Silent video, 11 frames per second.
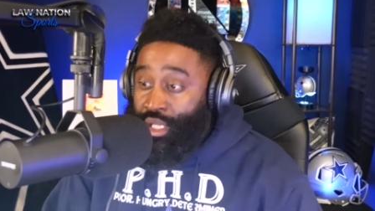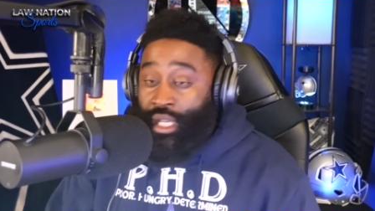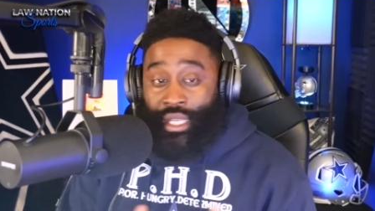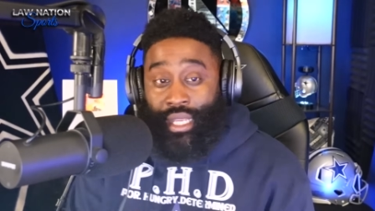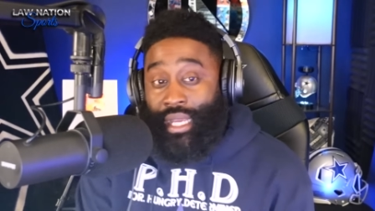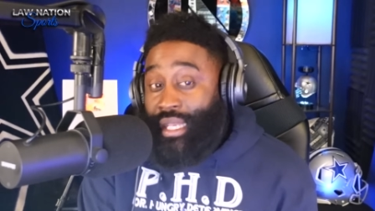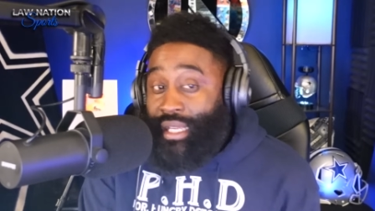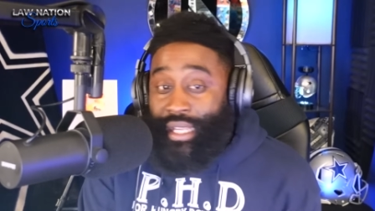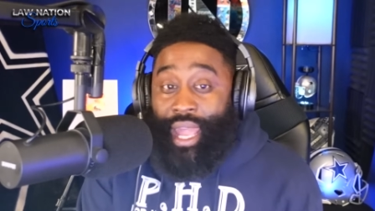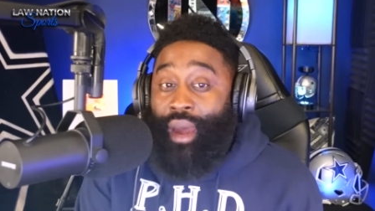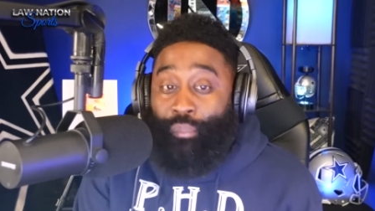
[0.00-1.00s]
Can the
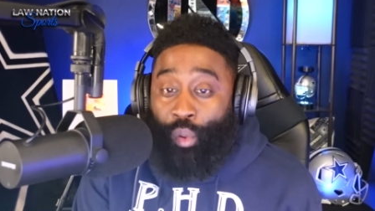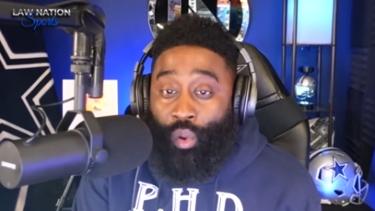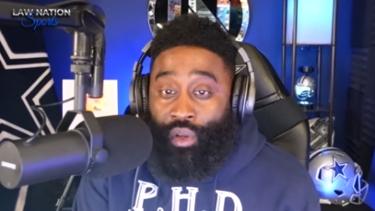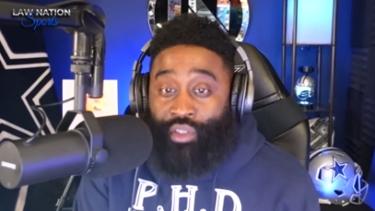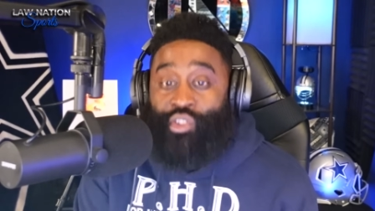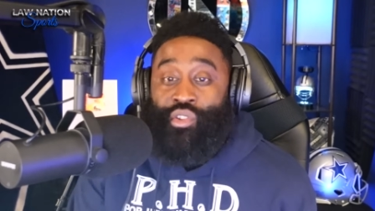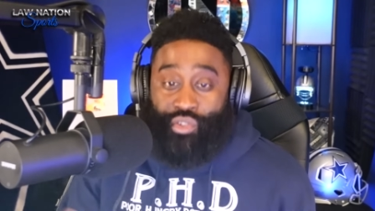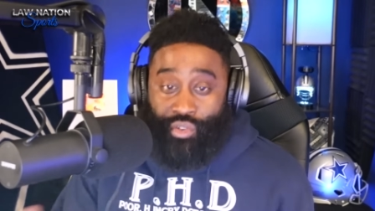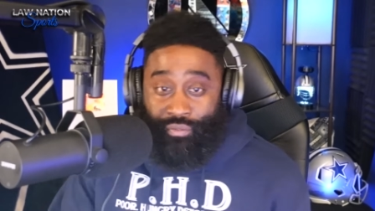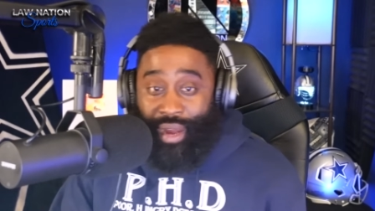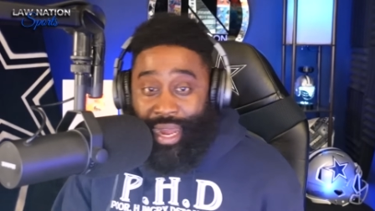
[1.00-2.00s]
Cowboys
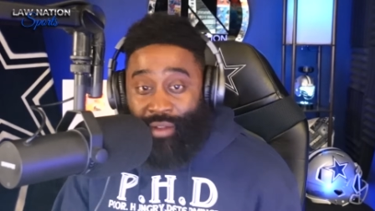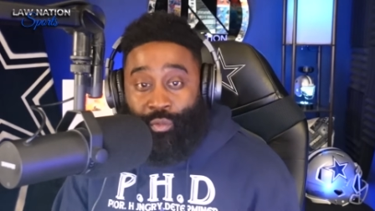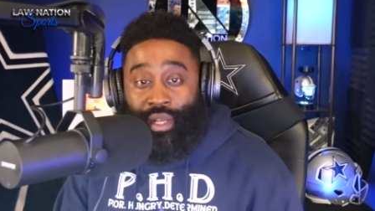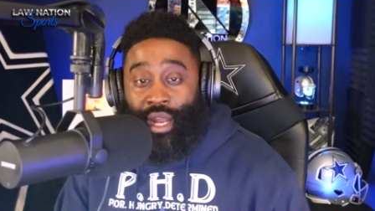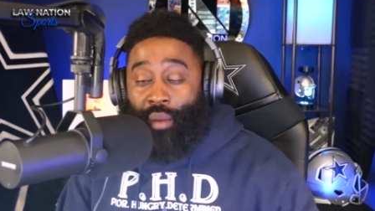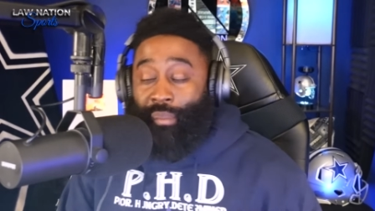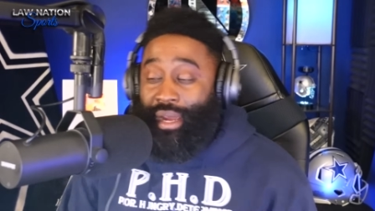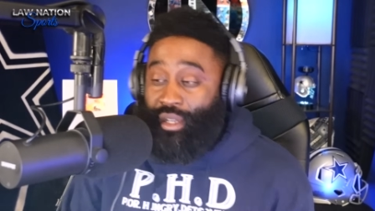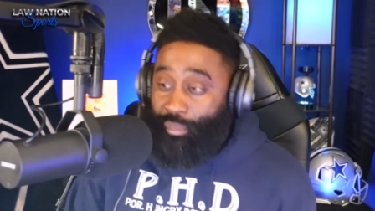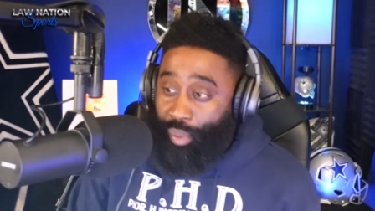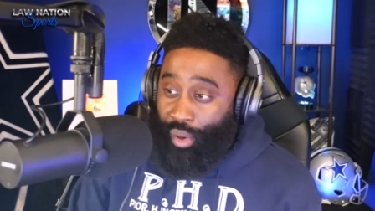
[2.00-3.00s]
survive without
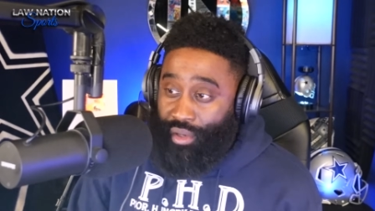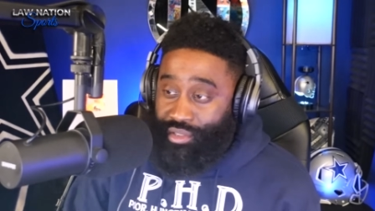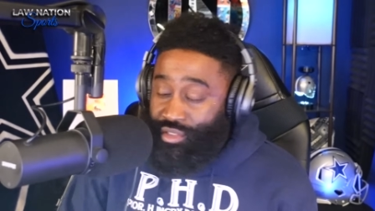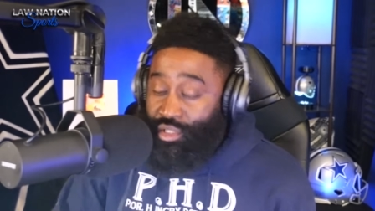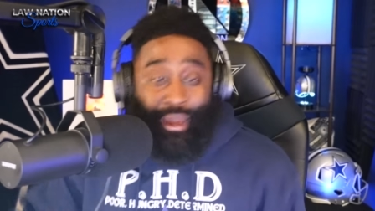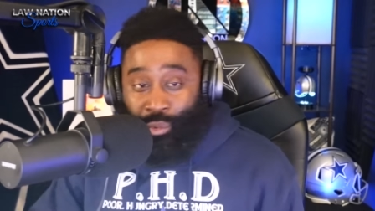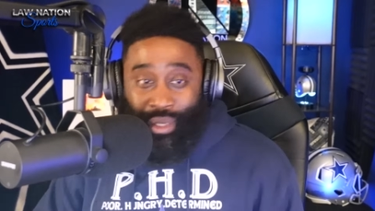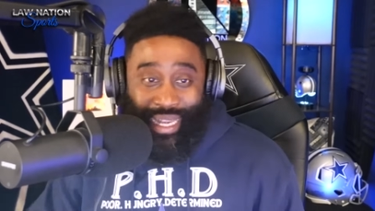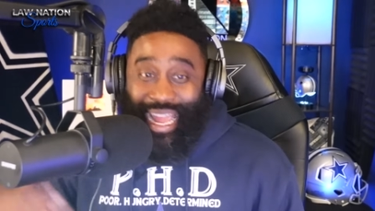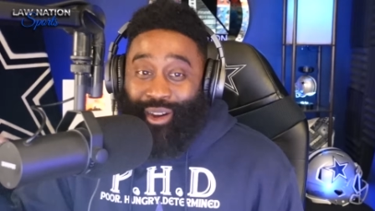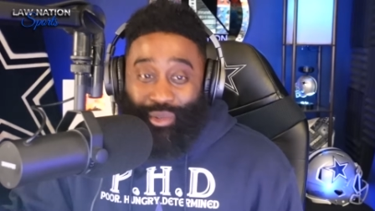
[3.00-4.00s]
Micah Parsons,
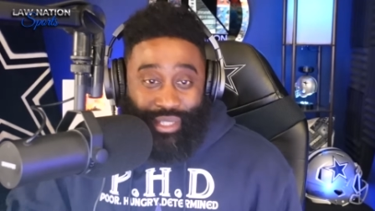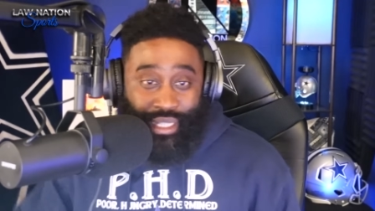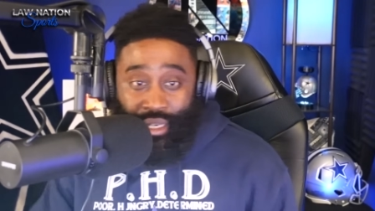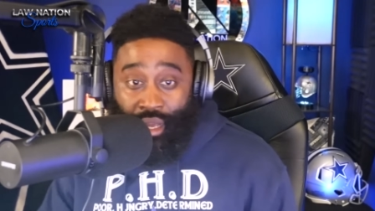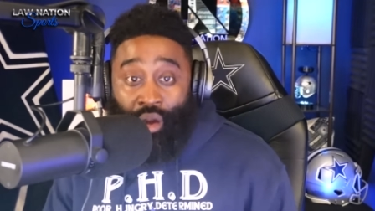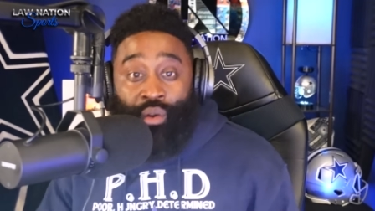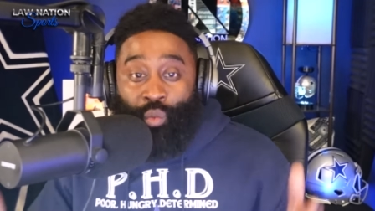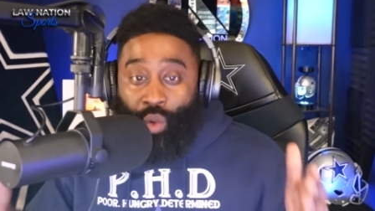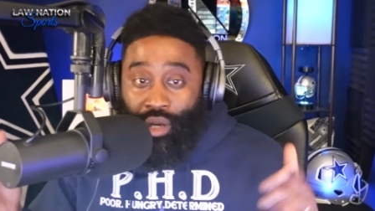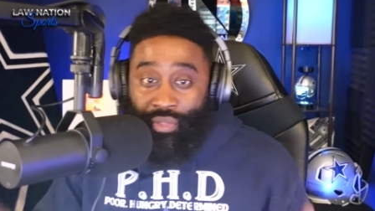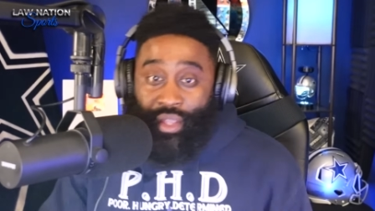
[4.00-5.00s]
without D-Law?
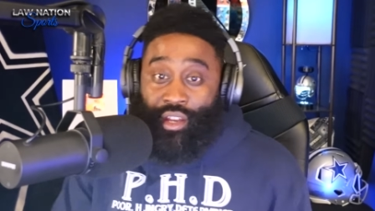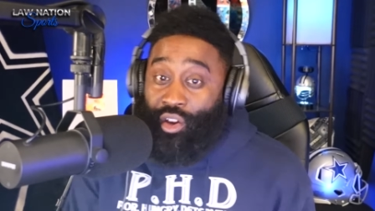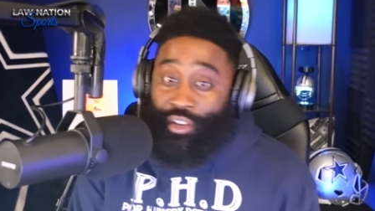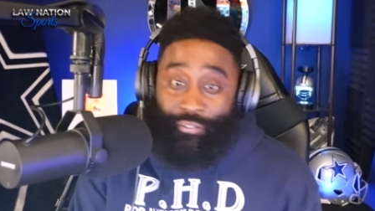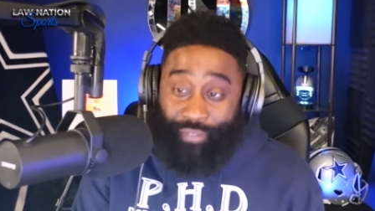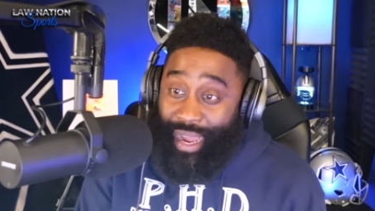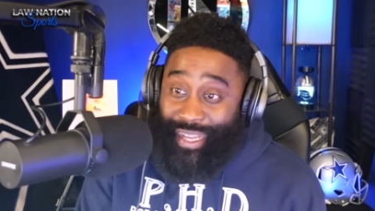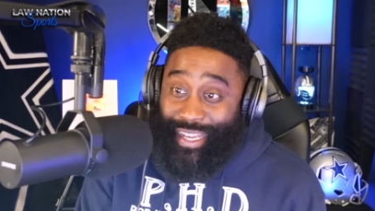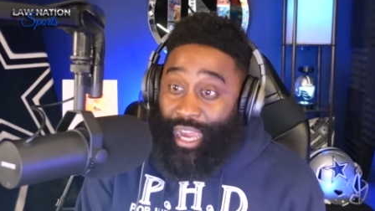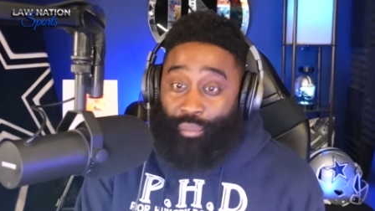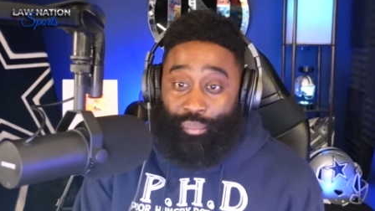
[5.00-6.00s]
Well, they're going to find
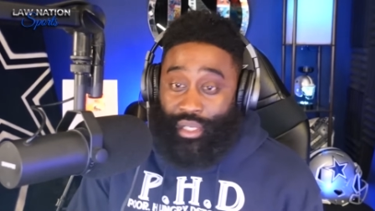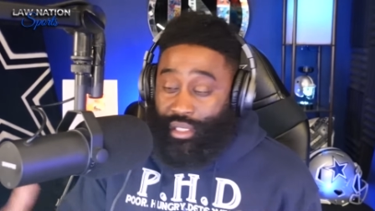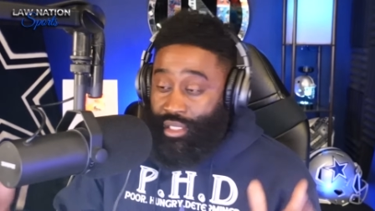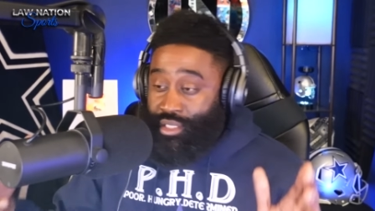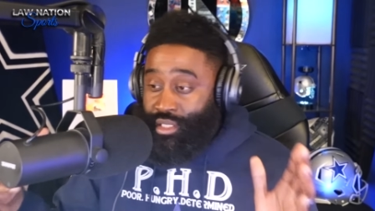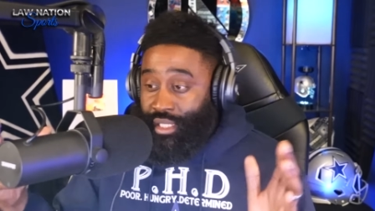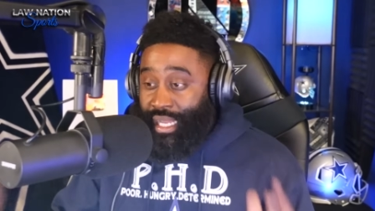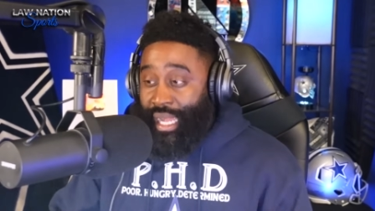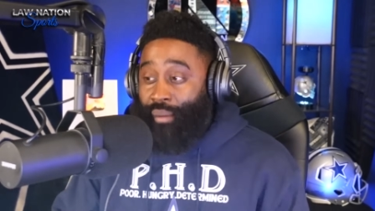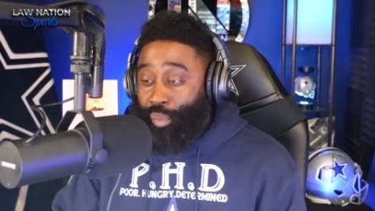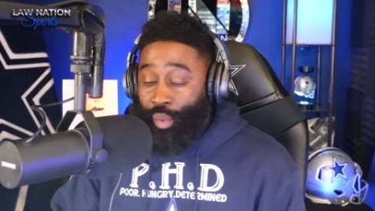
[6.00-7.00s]
out, because the
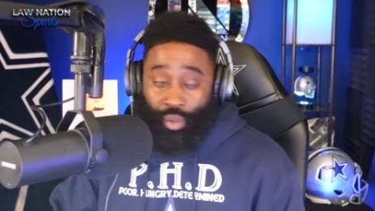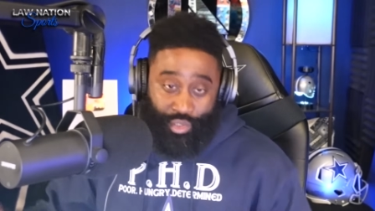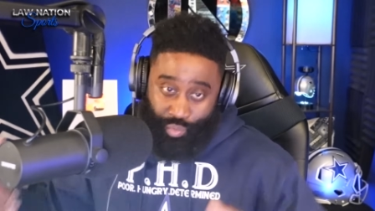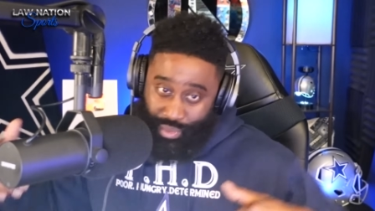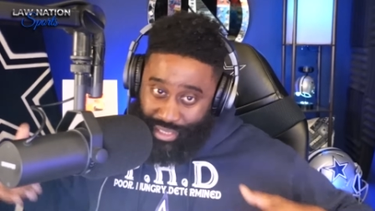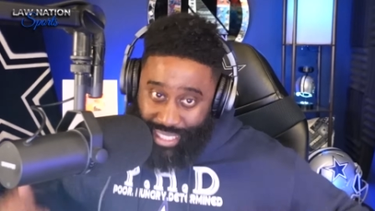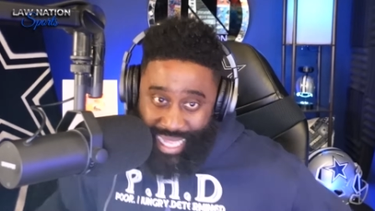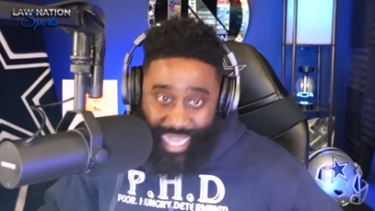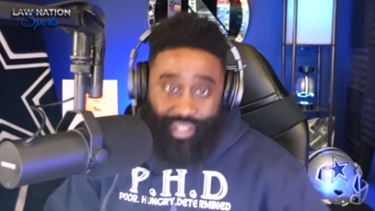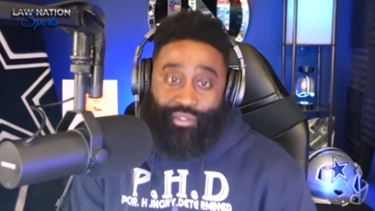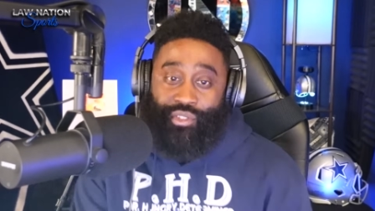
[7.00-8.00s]
Cowboys, with
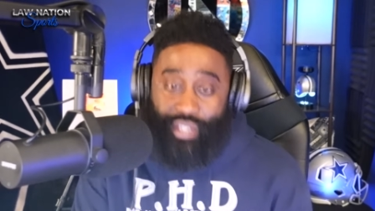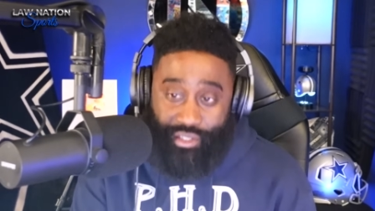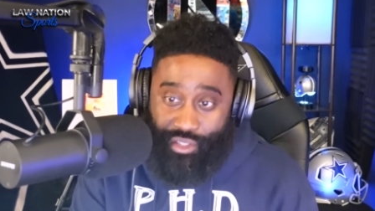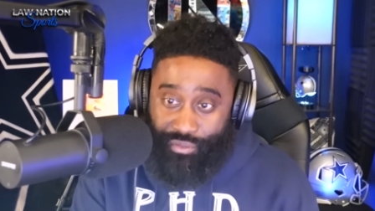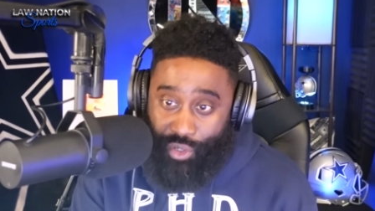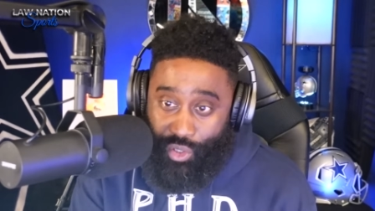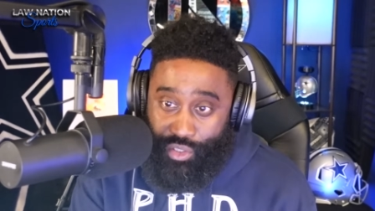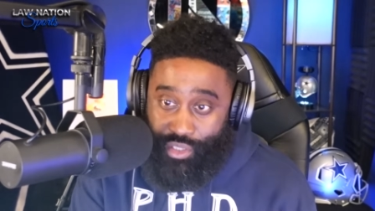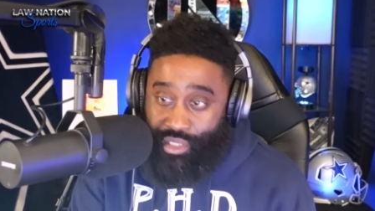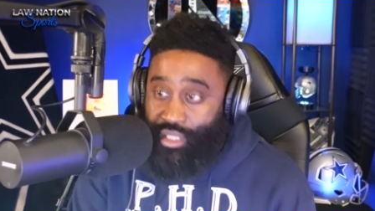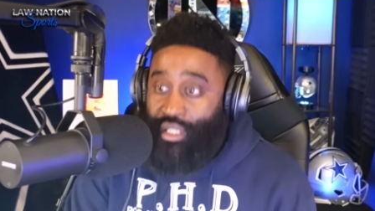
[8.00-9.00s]
lack of sense of
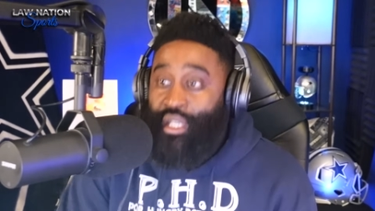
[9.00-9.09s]
urgency,